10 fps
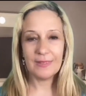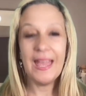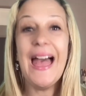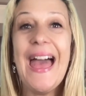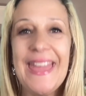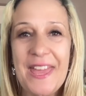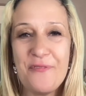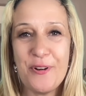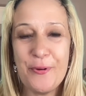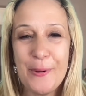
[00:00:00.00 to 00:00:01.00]
Hi
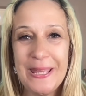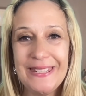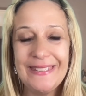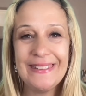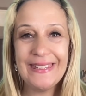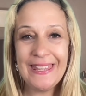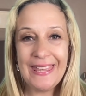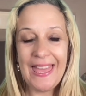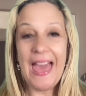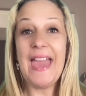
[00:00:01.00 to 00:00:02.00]
everyone.
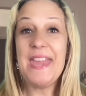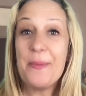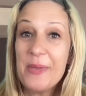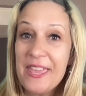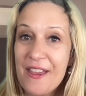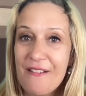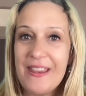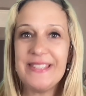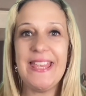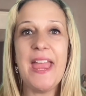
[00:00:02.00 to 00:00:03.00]
I am here
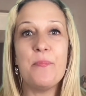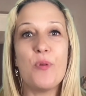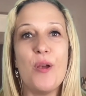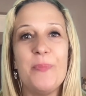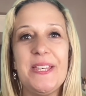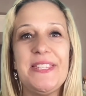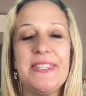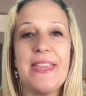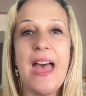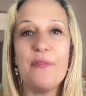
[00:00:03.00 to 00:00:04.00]
as I
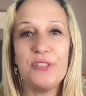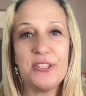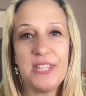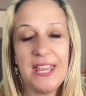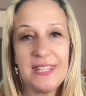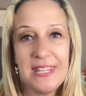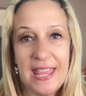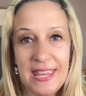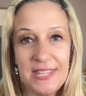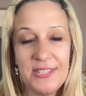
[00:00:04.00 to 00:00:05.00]
promised after 10
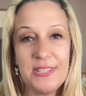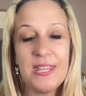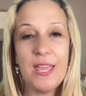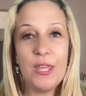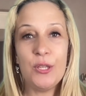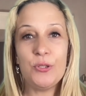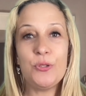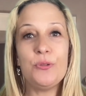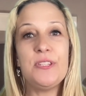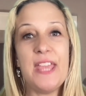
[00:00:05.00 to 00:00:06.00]
days
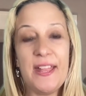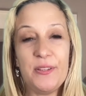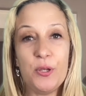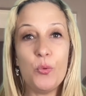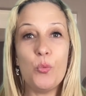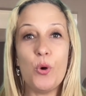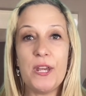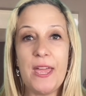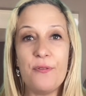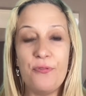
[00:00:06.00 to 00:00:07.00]
to tell you what
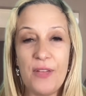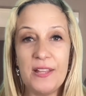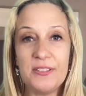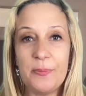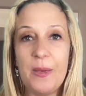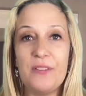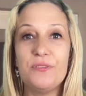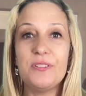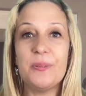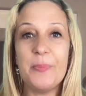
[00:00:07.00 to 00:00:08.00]
I felt
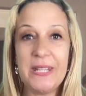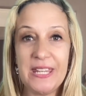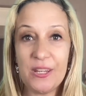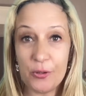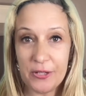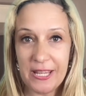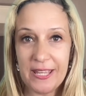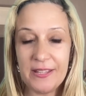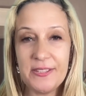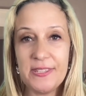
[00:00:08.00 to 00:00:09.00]
about the Maniko
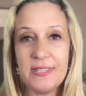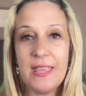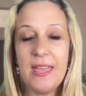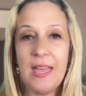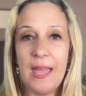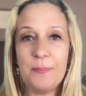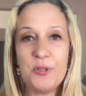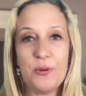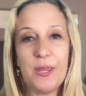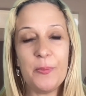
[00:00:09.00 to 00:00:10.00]
nails. I'm
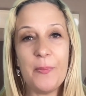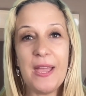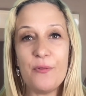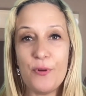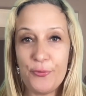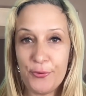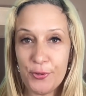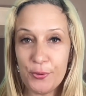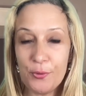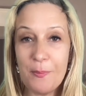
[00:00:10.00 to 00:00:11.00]
doing my
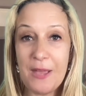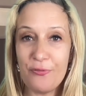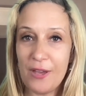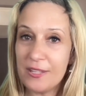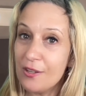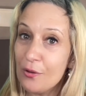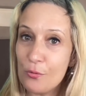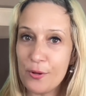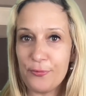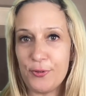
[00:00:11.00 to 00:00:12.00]
review, my final
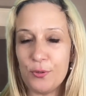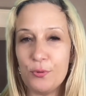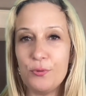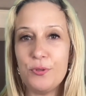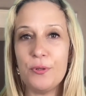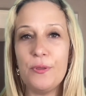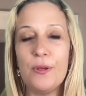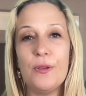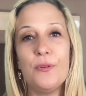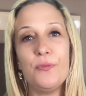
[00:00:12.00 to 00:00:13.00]
review to
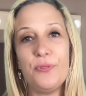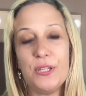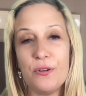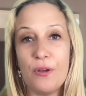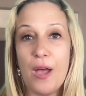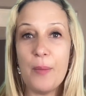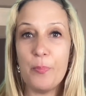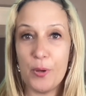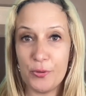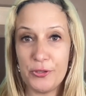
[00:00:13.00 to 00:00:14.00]
the video I
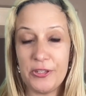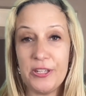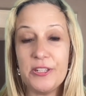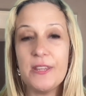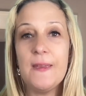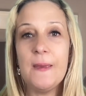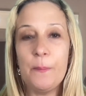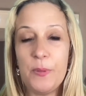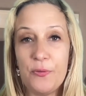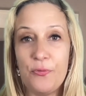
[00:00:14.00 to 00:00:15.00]
posted
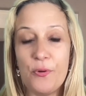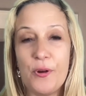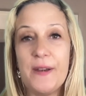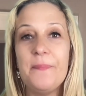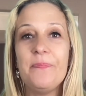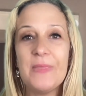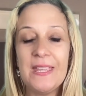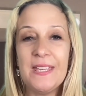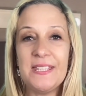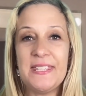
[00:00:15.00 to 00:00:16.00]
before.
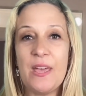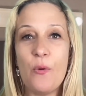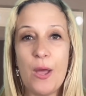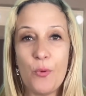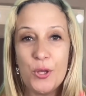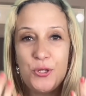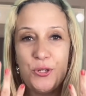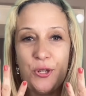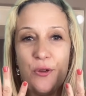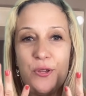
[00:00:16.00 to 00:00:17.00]
So I want to
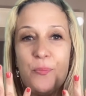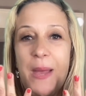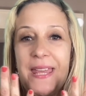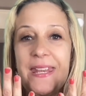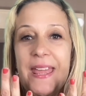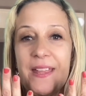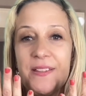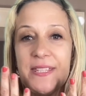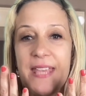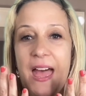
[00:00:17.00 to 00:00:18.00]
show you my
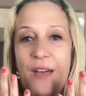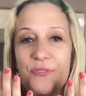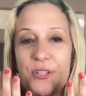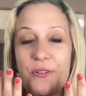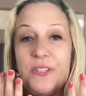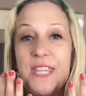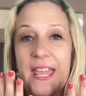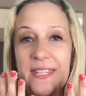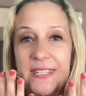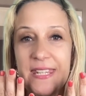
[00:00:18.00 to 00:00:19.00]
nails after
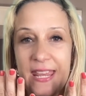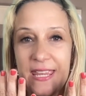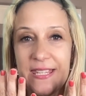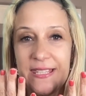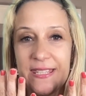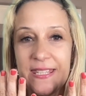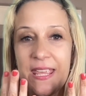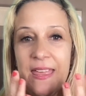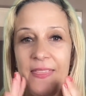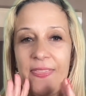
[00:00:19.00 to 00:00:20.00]
10 days.
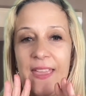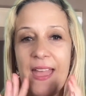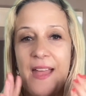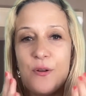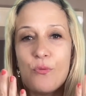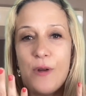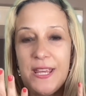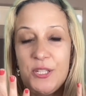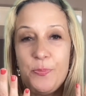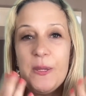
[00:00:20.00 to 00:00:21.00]
They are
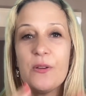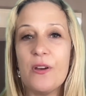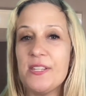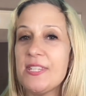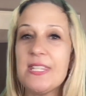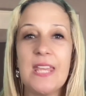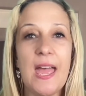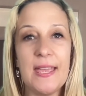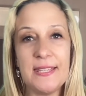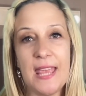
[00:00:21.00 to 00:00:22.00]
great because,
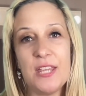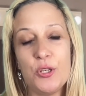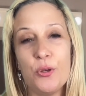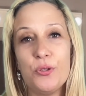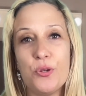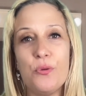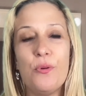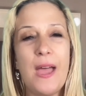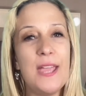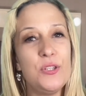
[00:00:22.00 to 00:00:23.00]
as I told you,
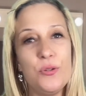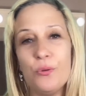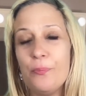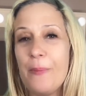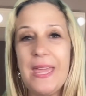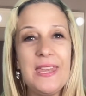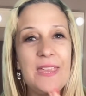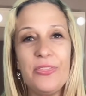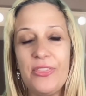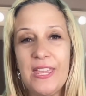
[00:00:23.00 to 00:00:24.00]
I do
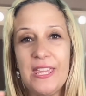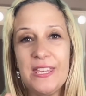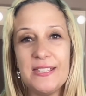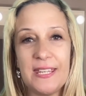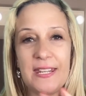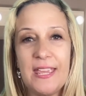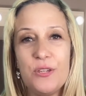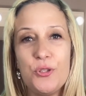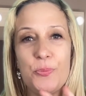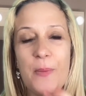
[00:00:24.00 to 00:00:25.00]
many things and I
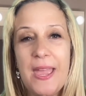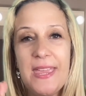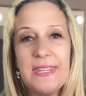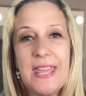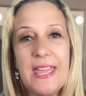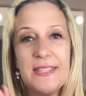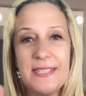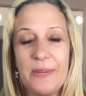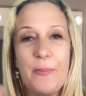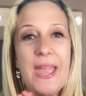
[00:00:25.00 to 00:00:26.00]
use my nails
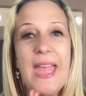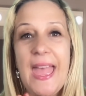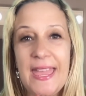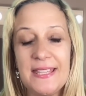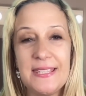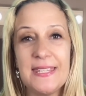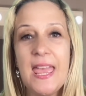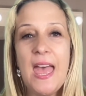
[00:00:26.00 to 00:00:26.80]
and my hands.